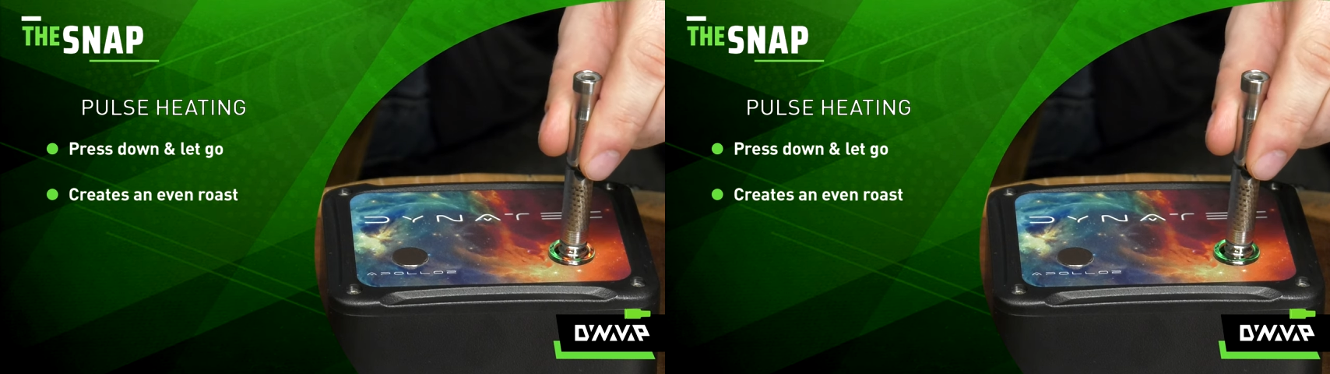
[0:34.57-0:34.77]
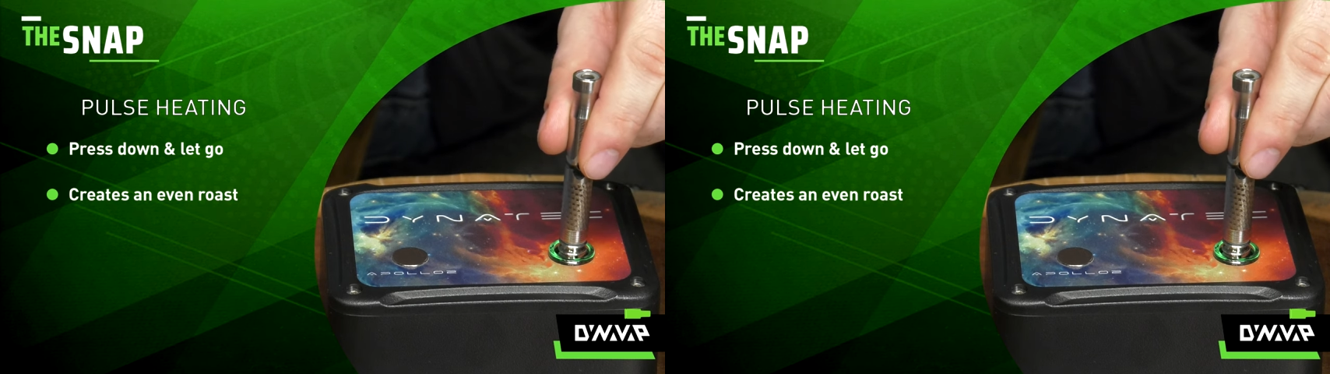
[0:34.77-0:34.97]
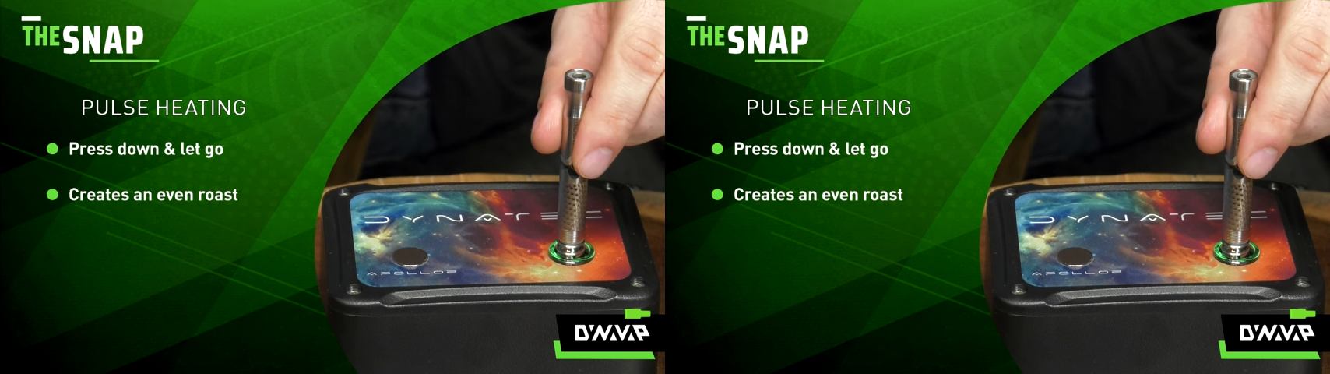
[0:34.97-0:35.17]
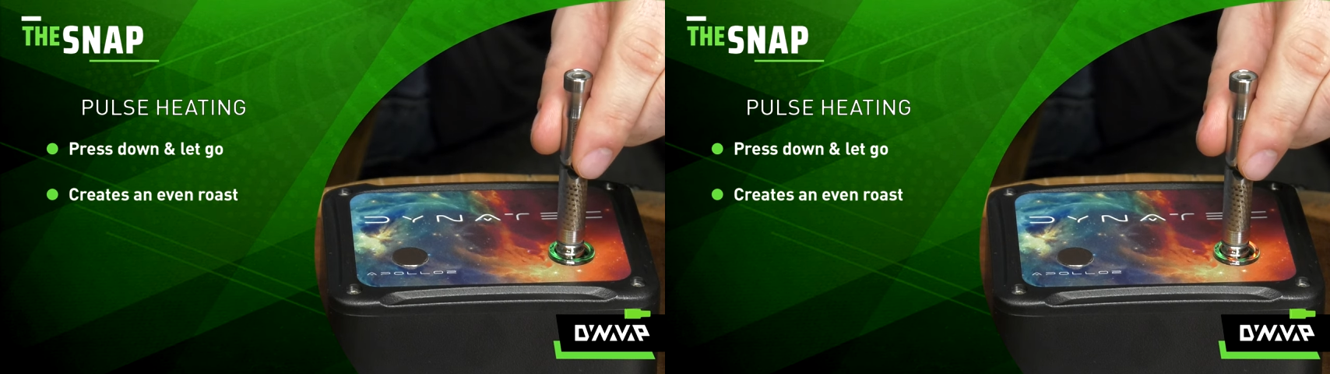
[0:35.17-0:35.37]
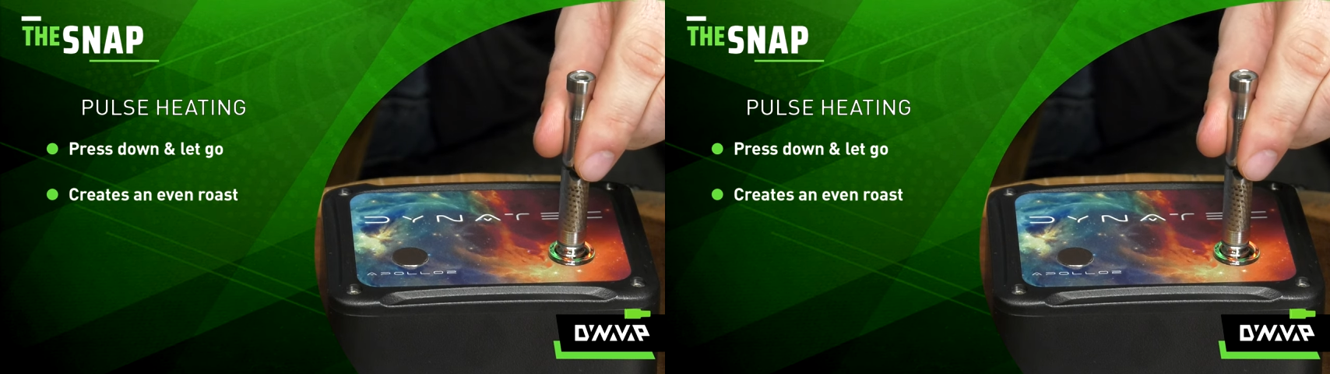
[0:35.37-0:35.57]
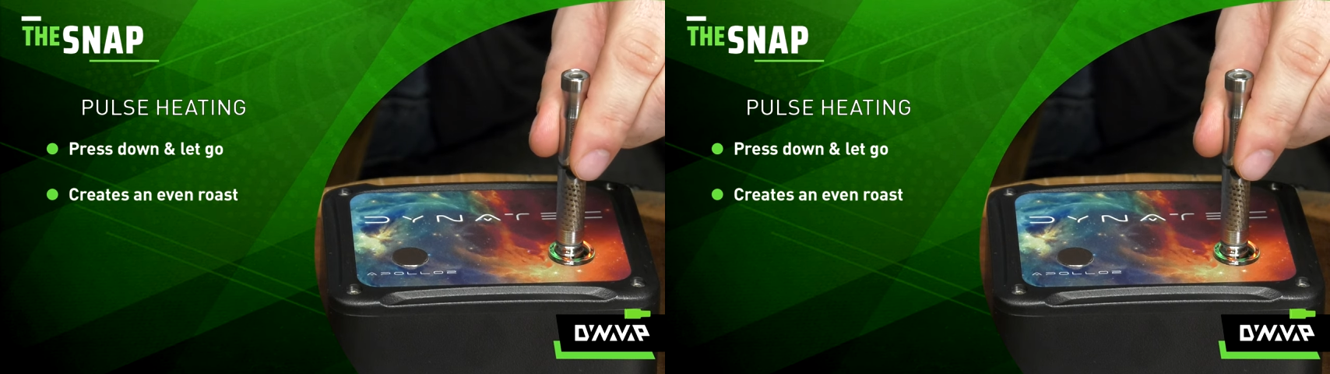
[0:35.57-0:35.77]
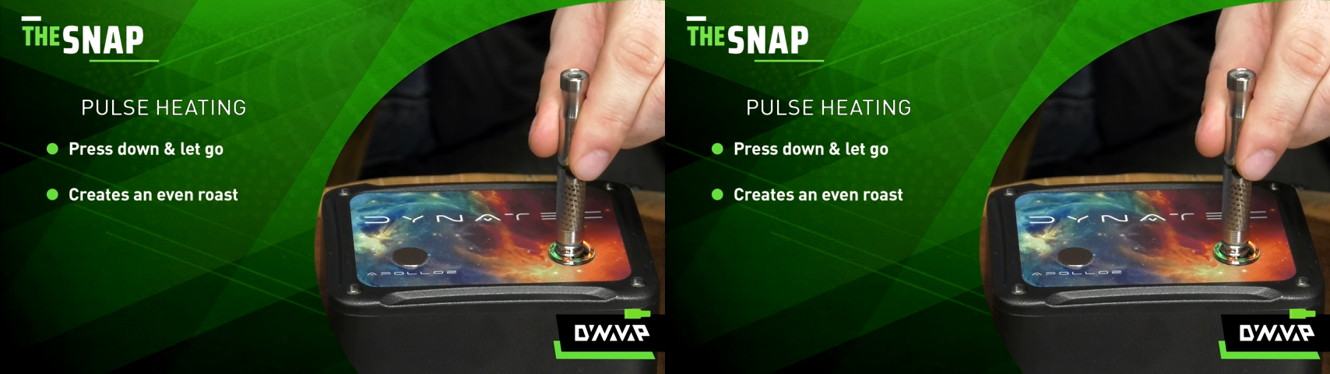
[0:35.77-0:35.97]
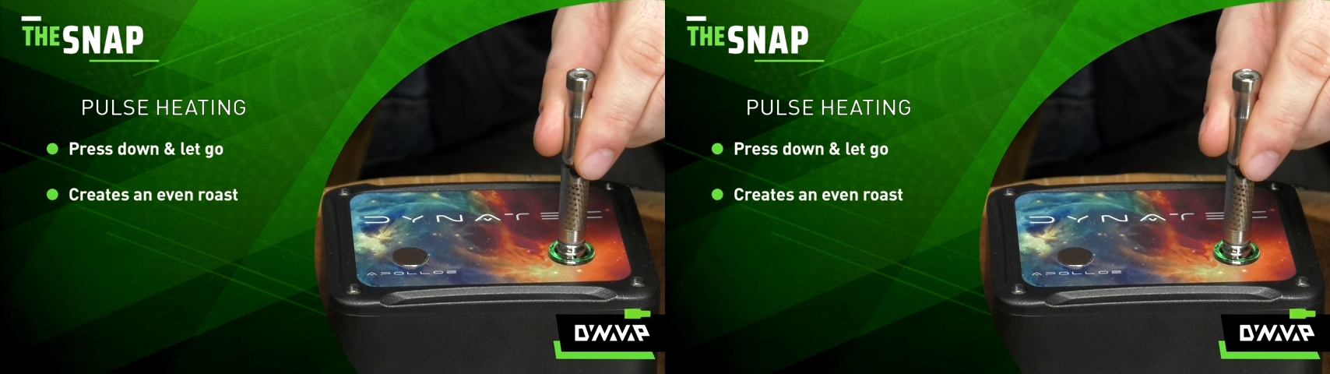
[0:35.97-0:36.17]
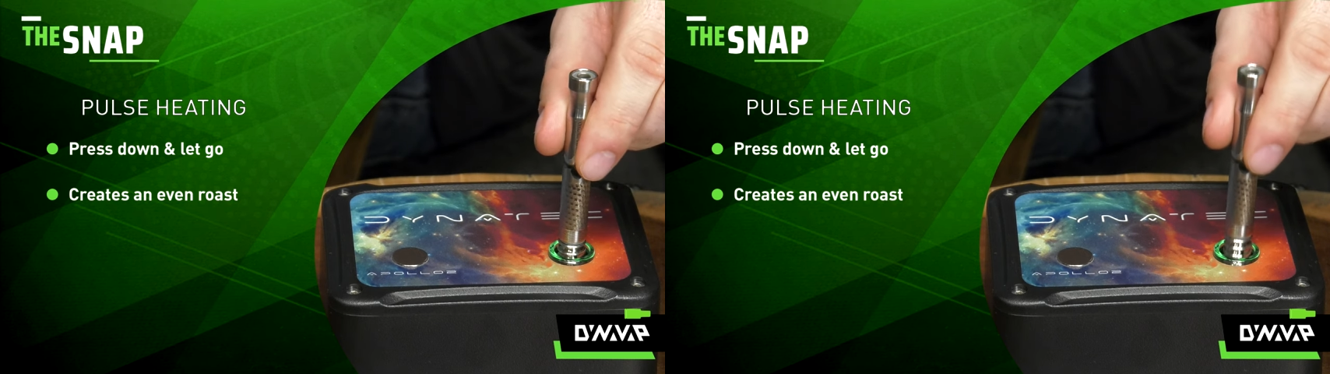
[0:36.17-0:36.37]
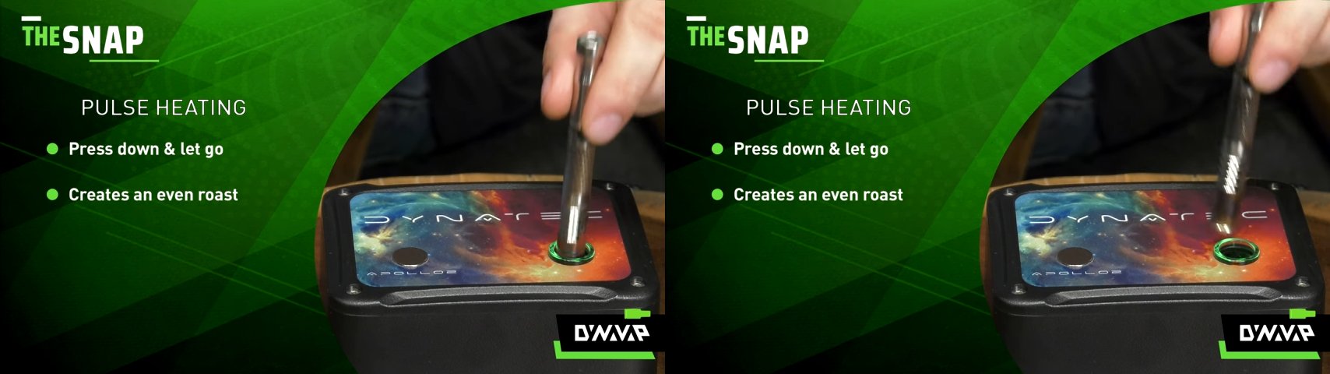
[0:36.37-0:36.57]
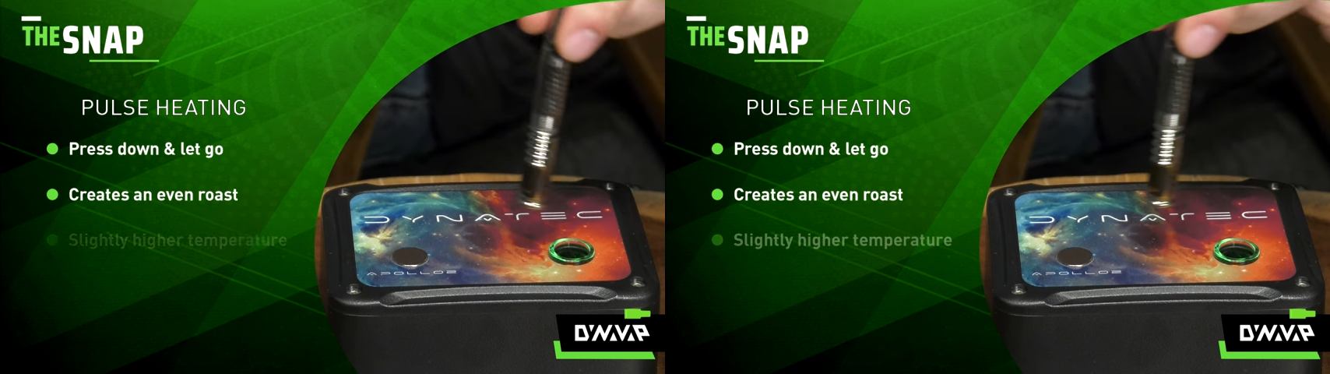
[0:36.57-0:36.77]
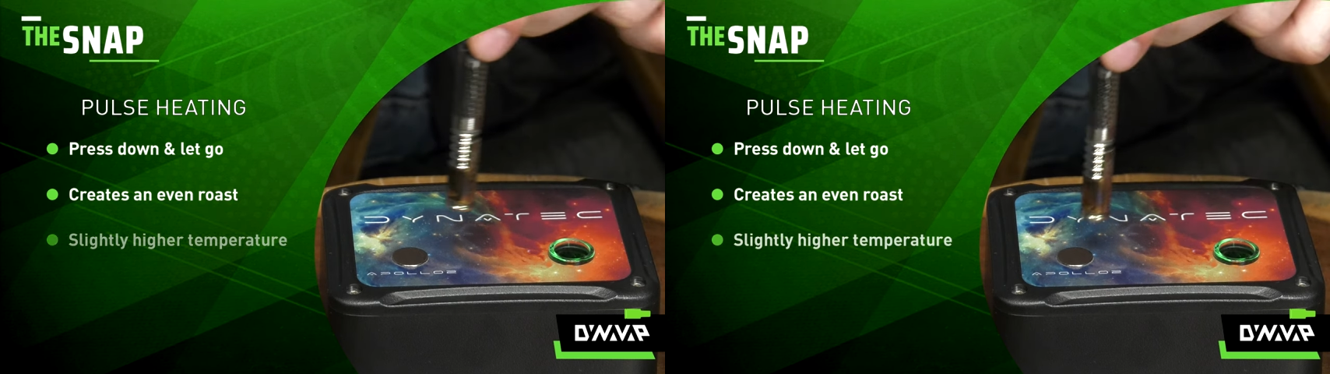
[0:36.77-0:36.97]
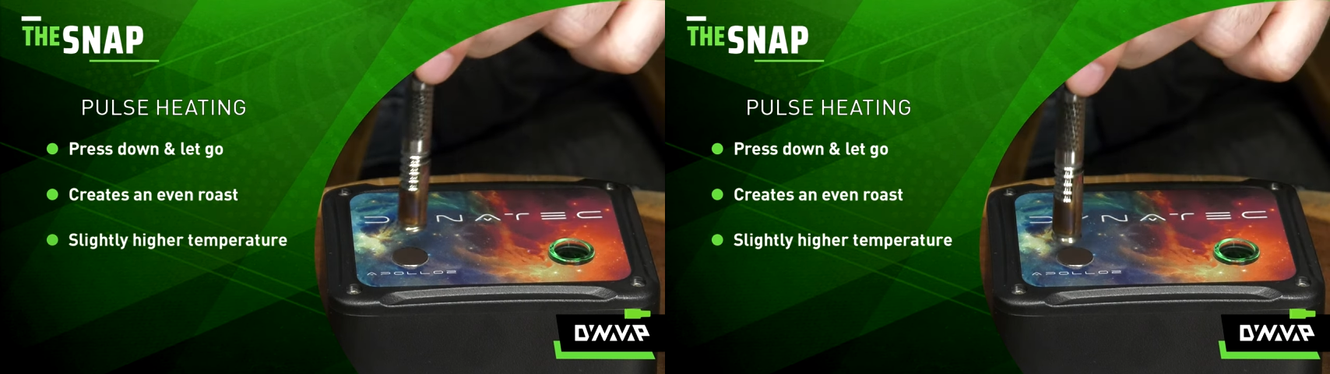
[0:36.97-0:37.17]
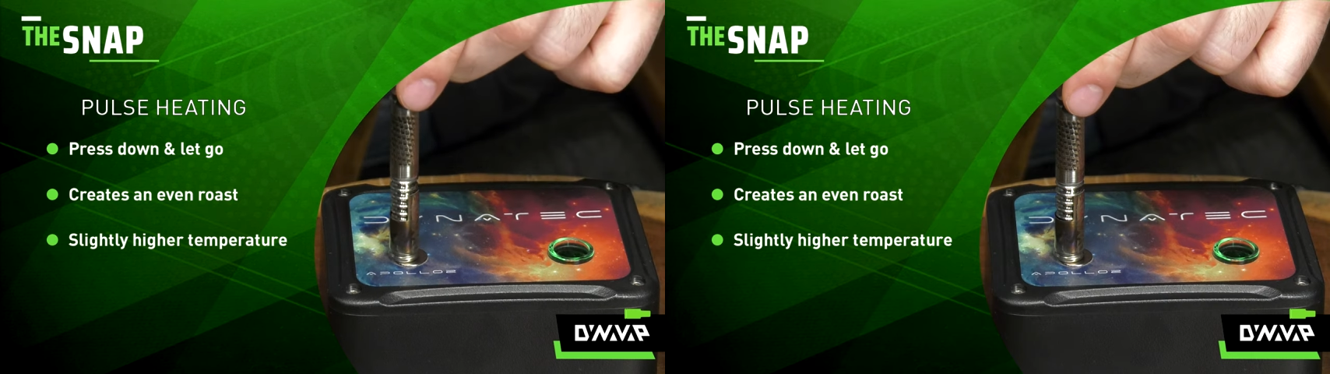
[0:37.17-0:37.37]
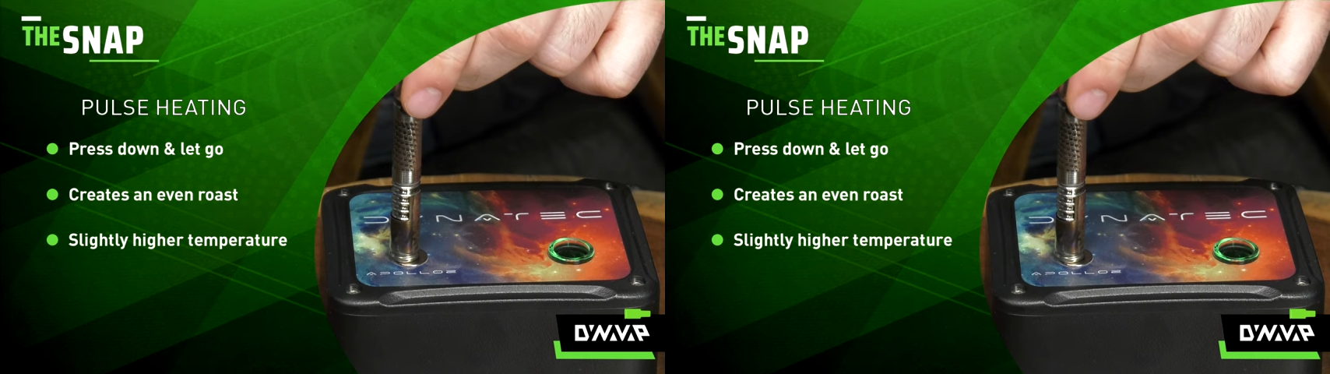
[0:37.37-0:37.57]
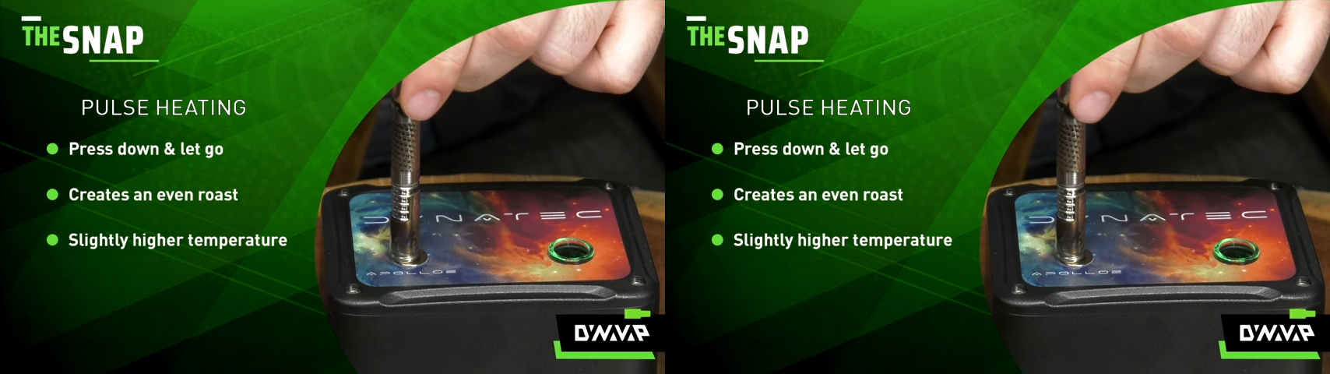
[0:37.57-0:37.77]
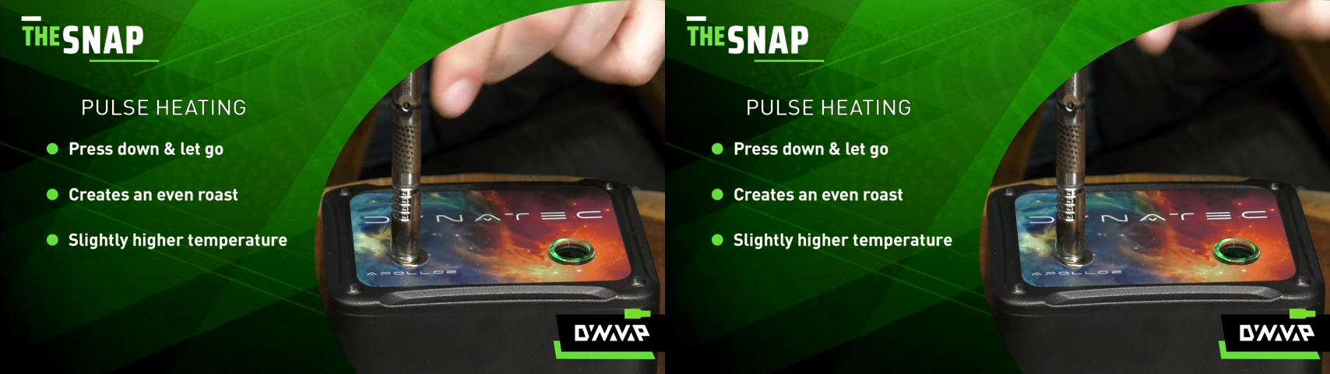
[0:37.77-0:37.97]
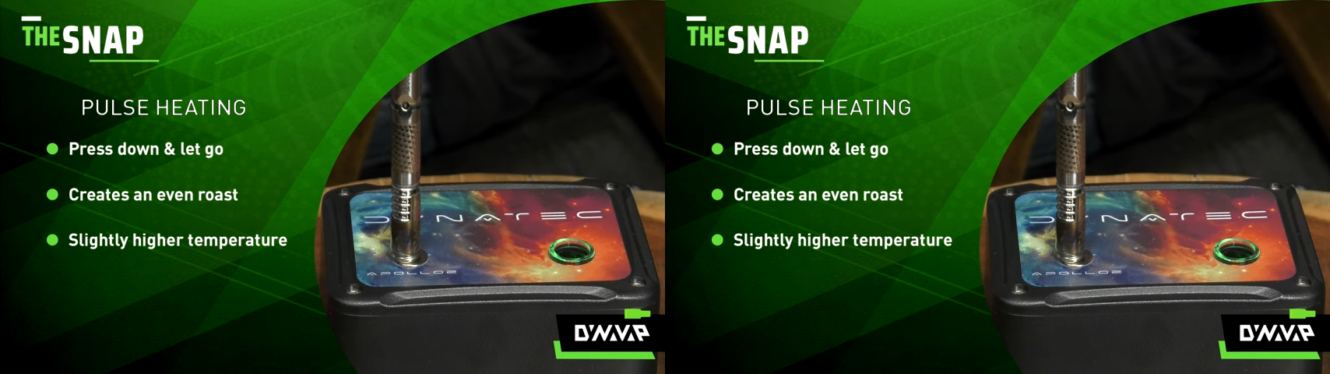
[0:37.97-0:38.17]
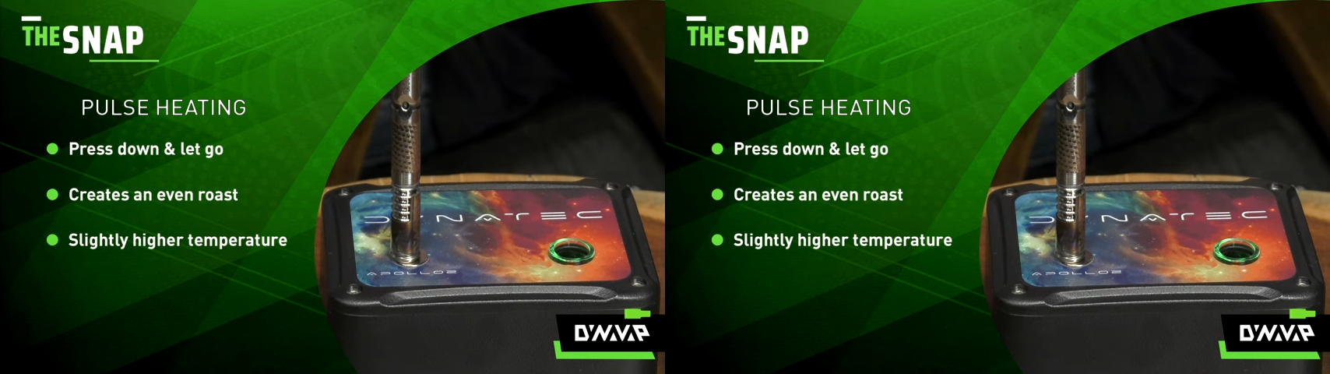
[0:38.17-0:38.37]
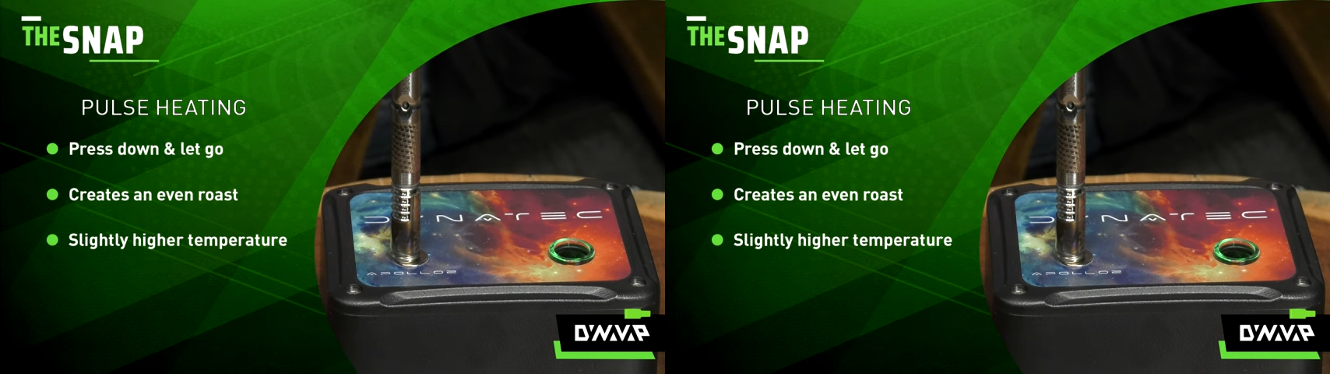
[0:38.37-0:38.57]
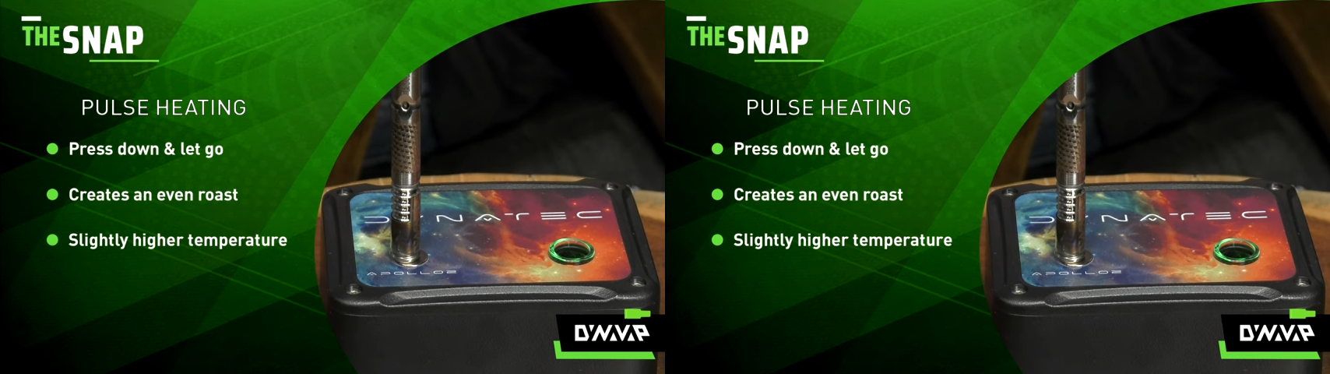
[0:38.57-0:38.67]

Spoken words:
Nobody's mouth can be seen.